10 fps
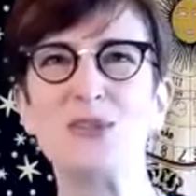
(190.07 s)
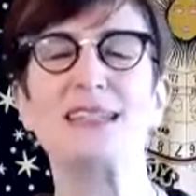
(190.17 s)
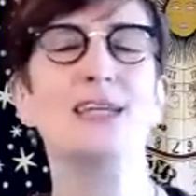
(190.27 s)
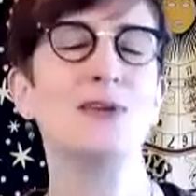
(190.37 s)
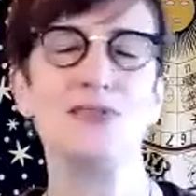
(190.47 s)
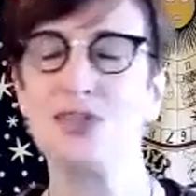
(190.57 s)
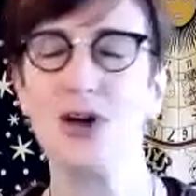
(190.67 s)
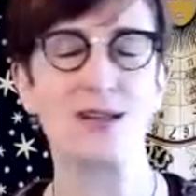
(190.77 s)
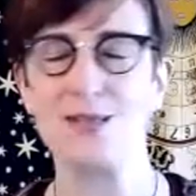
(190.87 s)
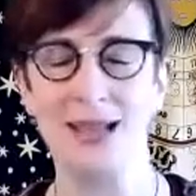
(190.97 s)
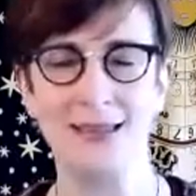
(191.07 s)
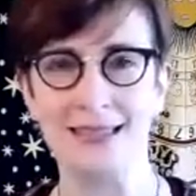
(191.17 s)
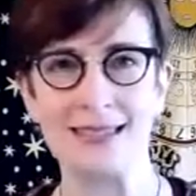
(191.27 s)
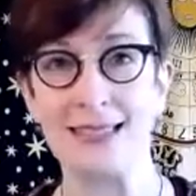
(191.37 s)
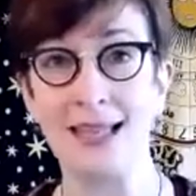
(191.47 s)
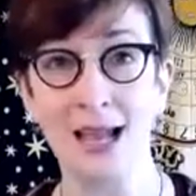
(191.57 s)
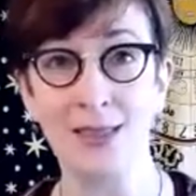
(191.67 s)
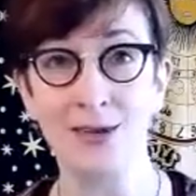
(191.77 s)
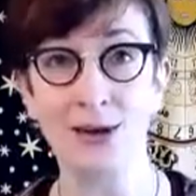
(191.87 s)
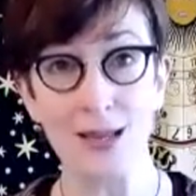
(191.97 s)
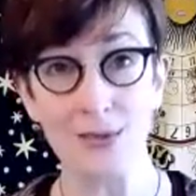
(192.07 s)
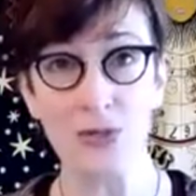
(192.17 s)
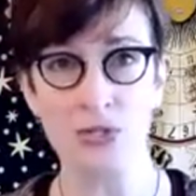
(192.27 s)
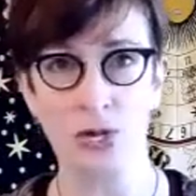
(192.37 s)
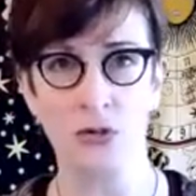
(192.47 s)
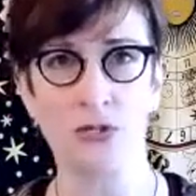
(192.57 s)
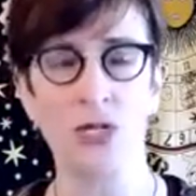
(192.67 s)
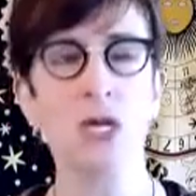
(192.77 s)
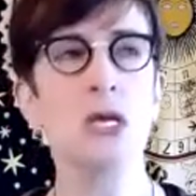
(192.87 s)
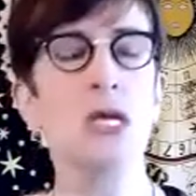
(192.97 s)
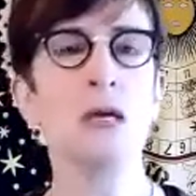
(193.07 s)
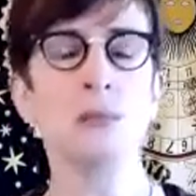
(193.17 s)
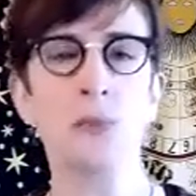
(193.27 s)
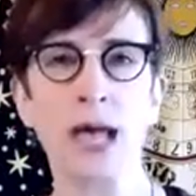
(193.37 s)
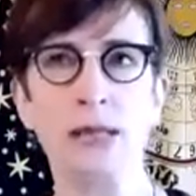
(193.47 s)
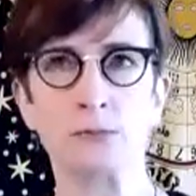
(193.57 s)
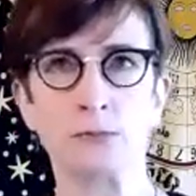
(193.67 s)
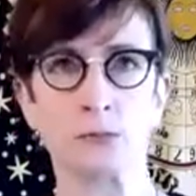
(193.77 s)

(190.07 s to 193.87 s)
I know I've talked about this in other episodes, but